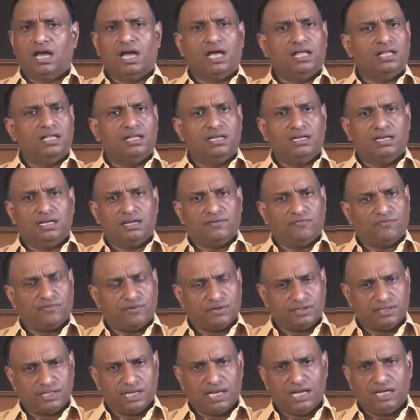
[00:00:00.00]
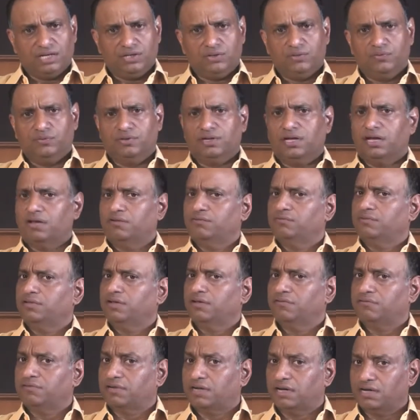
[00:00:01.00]
And for that you will have to
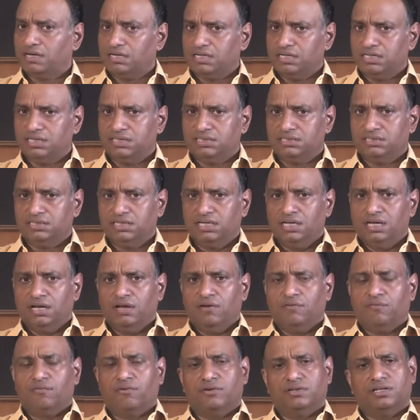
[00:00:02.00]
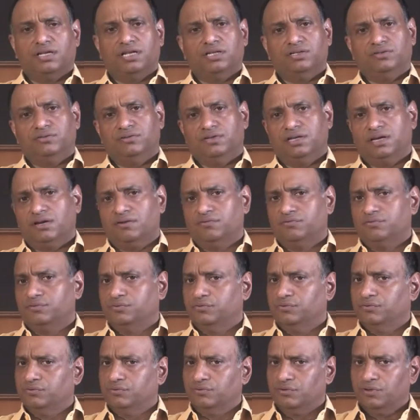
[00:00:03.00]
have courage, for that you will have
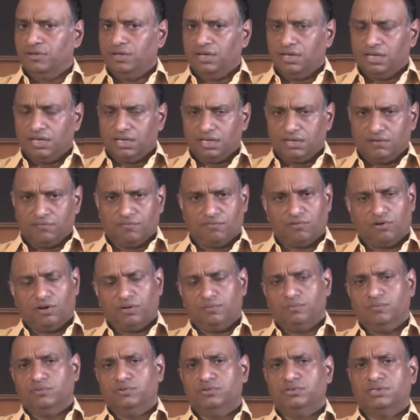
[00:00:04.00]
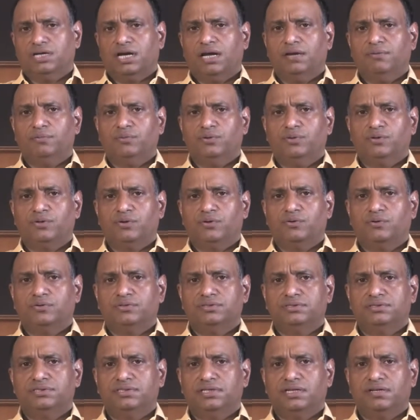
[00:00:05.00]
to give a lot more time to your
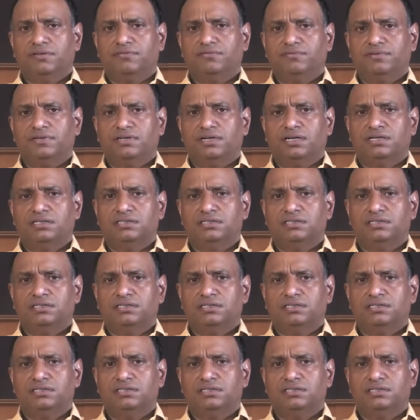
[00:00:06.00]
own self and